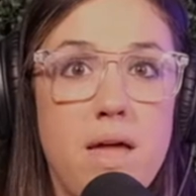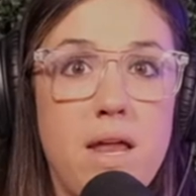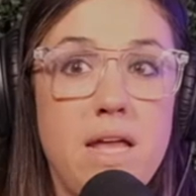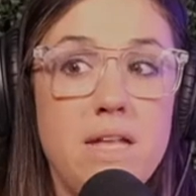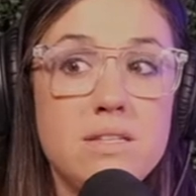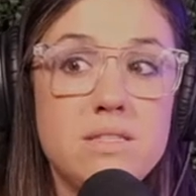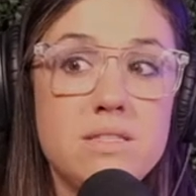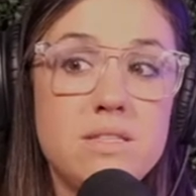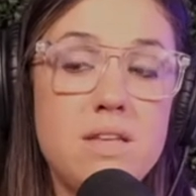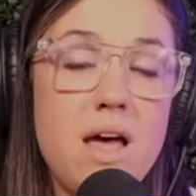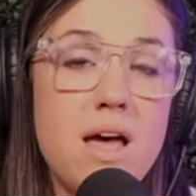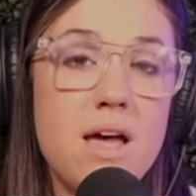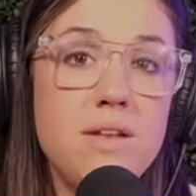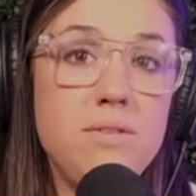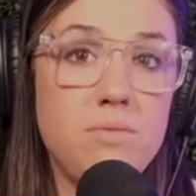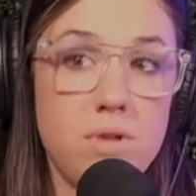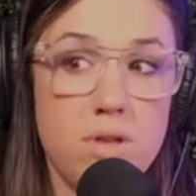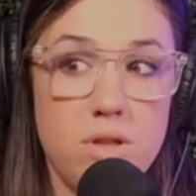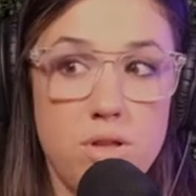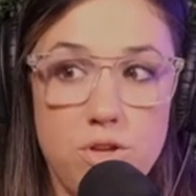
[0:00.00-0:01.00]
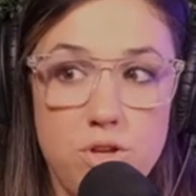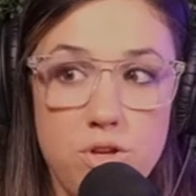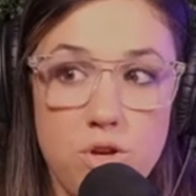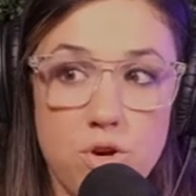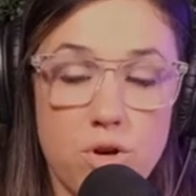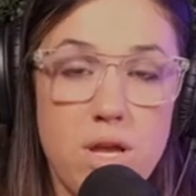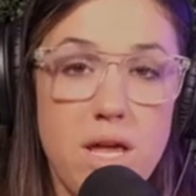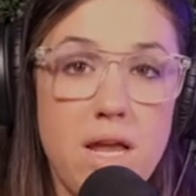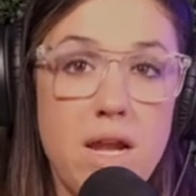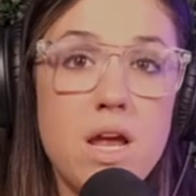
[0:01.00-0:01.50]
instead, you're
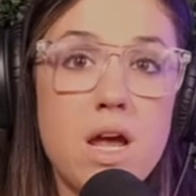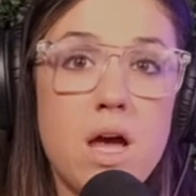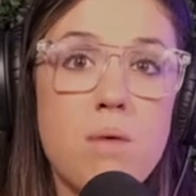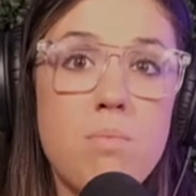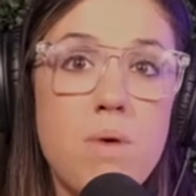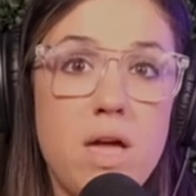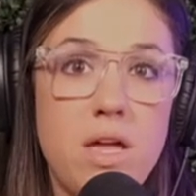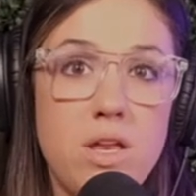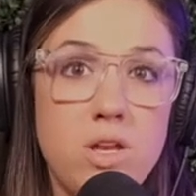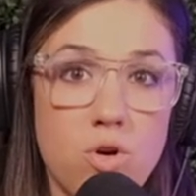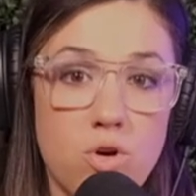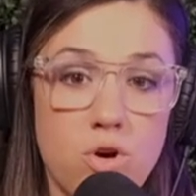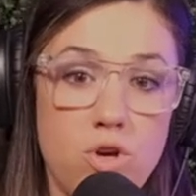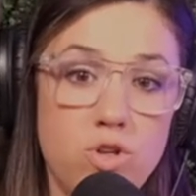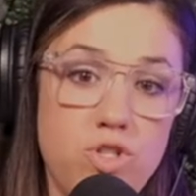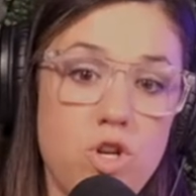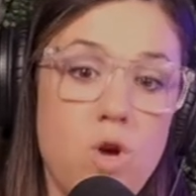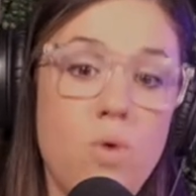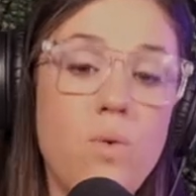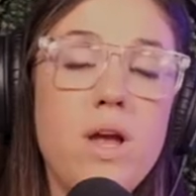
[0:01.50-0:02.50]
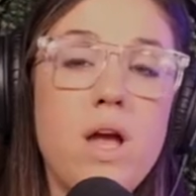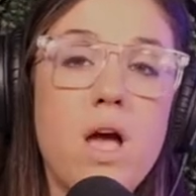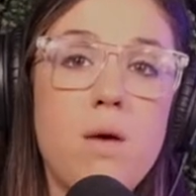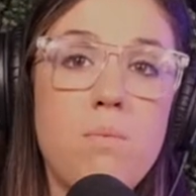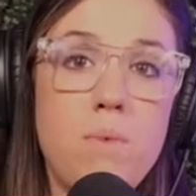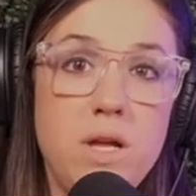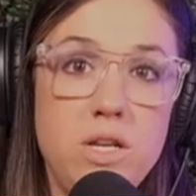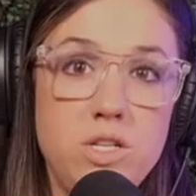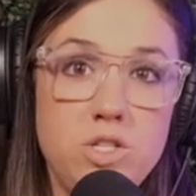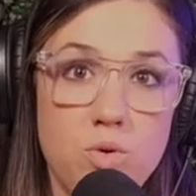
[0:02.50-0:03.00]
getting up and you're showing up
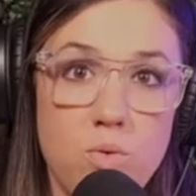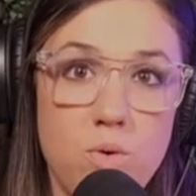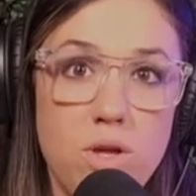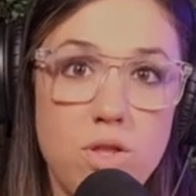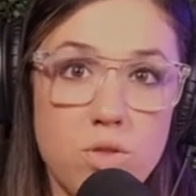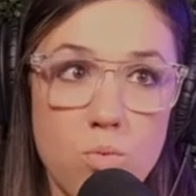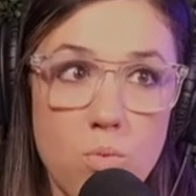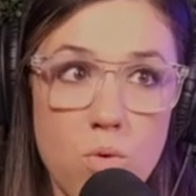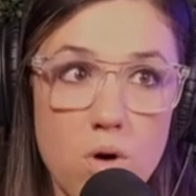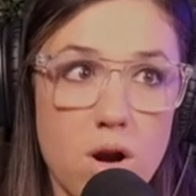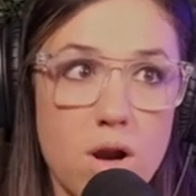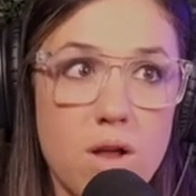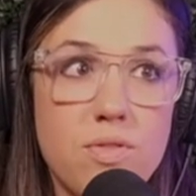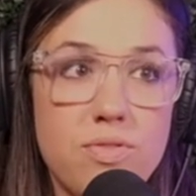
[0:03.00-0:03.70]
and doing the work.